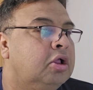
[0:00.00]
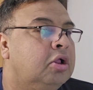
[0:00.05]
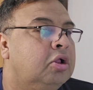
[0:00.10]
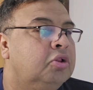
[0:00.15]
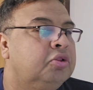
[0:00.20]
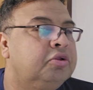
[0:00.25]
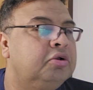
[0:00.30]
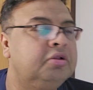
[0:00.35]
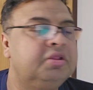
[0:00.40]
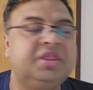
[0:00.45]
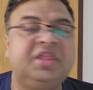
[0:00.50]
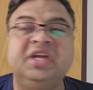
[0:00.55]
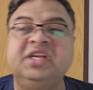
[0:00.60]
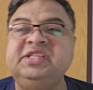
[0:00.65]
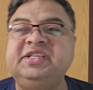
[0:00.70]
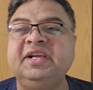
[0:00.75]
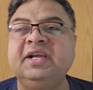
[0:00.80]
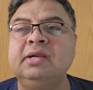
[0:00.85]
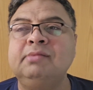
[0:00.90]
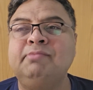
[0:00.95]
So
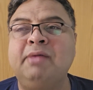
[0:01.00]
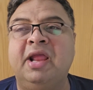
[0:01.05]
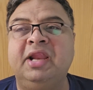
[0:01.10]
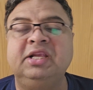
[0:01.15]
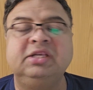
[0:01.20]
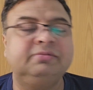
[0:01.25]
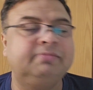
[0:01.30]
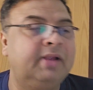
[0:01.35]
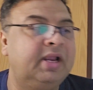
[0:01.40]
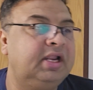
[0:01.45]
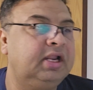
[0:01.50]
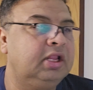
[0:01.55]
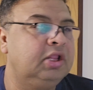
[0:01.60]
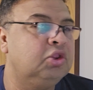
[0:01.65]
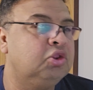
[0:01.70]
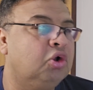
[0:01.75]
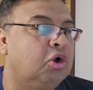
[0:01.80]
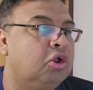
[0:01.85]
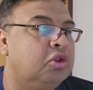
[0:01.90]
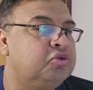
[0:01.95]
surgical management
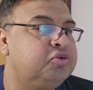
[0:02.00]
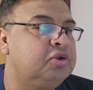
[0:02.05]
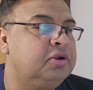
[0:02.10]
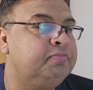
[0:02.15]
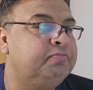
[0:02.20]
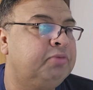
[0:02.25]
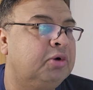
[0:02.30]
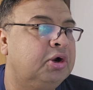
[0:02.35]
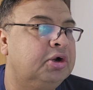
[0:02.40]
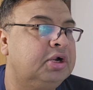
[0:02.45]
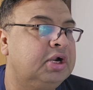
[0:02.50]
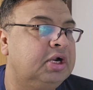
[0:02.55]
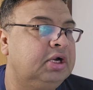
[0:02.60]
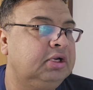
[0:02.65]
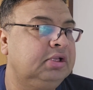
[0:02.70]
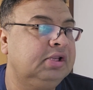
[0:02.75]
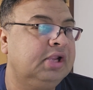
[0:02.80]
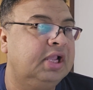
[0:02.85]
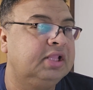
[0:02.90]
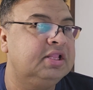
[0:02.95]
is also
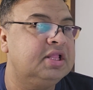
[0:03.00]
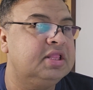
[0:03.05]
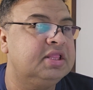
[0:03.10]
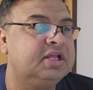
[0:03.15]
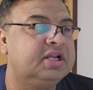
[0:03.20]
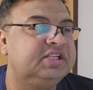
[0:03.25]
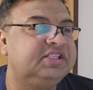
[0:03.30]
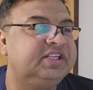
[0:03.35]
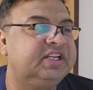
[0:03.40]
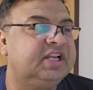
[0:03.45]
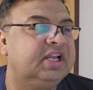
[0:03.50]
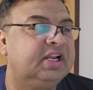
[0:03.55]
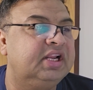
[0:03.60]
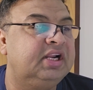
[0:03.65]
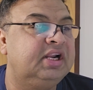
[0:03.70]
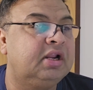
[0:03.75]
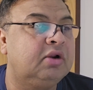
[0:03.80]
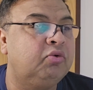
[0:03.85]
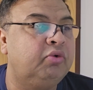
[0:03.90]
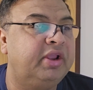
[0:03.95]
important, and the surgical
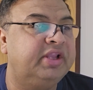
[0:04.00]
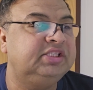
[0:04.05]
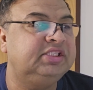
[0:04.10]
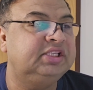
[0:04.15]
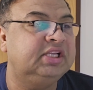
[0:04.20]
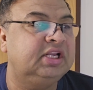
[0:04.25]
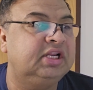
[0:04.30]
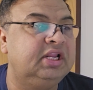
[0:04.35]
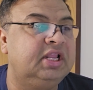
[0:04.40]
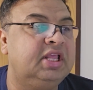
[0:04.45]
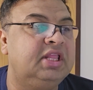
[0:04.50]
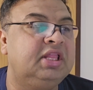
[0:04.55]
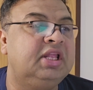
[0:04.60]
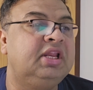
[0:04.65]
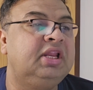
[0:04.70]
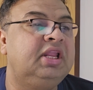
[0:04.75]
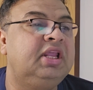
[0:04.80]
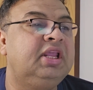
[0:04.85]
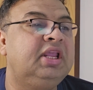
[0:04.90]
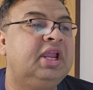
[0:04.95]
intervention is
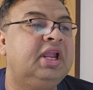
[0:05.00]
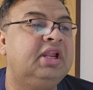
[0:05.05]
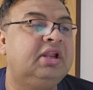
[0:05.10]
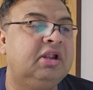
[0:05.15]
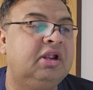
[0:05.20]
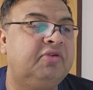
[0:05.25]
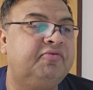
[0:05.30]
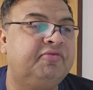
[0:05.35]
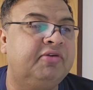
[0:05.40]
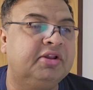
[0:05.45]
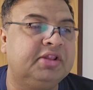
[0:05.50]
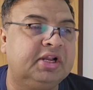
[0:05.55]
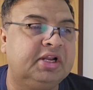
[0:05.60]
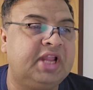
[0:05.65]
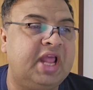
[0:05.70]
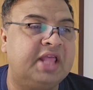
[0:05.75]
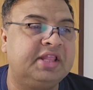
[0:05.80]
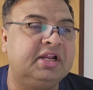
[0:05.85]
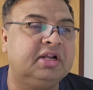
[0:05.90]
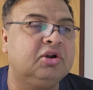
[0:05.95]
indicated for the
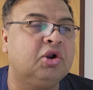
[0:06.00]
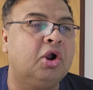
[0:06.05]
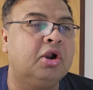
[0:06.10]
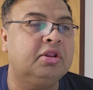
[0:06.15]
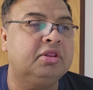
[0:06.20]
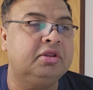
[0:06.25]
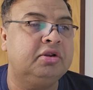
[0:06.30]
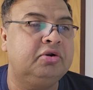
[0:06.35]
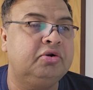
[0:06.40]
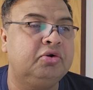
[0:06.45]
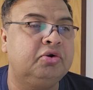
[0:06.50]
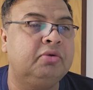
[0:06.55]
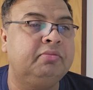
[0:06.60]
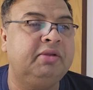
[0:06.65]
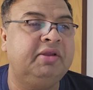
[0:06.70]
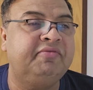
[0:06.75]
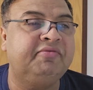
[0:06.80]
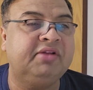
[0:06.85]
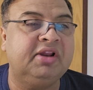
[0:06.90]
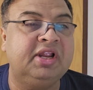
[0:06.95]
tethered cord
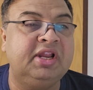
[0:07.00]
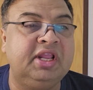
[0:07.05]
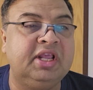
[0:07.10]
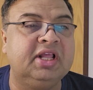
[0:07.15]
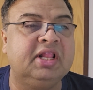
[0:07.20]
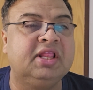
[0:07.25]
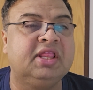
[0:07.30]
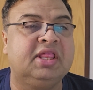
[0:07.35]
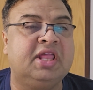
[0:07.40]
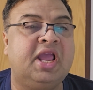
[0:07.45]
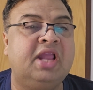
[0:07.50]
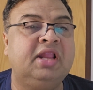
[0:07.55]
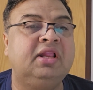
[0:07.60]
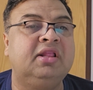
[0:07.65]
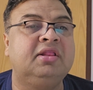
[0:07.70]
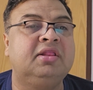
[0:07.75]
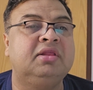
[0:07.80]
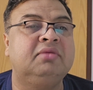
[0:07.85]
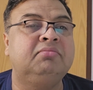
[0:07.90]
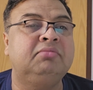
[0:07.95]
syndrome if clinical signs
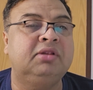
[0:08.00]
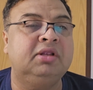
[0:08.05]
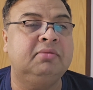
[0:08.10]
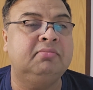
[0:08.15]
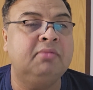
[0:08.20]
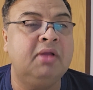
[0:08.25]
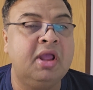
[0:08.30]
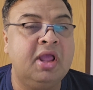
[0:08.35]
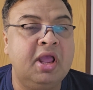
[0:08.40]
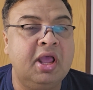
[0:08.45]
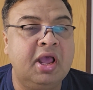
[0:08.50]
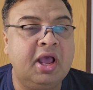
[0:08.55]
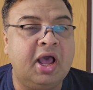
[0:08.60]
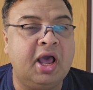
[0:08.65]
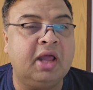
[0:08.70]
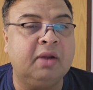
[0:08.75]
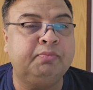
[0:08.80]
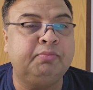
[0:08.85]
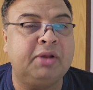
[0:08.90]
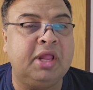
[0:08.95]
and symptoms
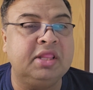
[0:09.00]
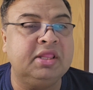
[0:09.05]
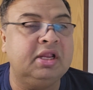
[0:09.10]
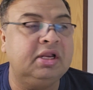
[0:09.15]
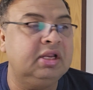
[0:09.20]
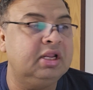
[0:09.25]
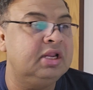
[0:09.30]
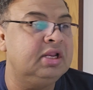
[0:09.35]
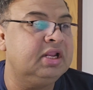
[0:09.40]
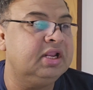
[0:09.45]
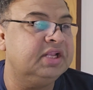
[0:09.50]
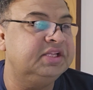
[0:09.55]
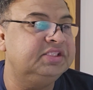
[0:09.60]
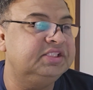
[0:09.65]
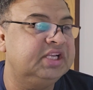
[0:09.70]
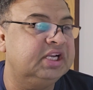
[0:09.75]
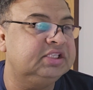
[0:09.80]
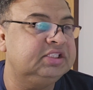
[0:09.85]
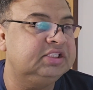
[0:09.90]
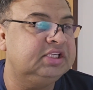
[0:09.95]
are present in
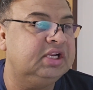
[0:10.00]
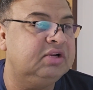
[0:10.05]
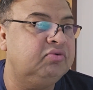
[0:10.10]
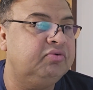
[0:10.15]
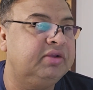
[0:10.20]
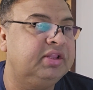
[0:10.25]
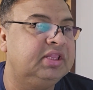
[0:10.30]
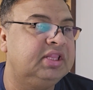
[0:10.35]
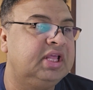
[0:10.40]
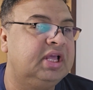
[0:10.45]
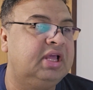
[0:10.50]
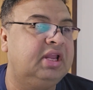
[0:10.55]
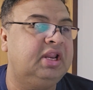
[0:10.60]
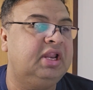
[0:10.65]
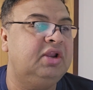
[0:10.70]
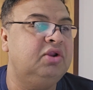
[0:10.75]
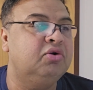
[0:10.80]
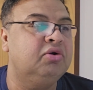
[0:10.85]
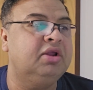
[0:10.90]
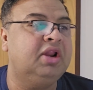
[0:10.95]
conjunction with the
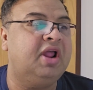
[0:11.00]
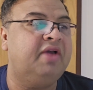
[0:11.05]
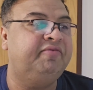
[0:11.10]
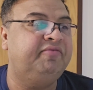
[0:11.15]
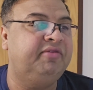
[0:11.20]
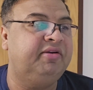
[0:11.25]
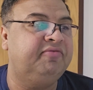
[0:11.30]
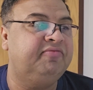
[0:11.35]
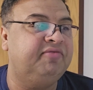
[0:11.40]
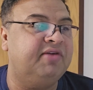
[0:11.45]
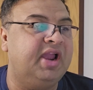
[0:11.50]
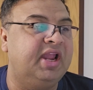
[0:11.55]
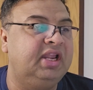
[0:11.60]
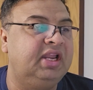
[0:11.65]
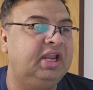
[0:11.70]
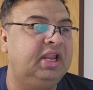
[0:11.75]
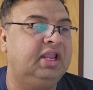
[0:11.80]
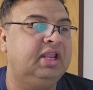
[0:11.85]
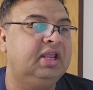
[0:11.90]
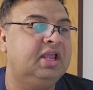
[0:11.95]
radiographic
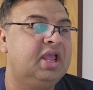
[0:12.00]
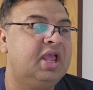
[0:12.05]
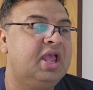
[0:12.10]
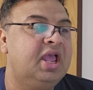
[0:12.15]
finding,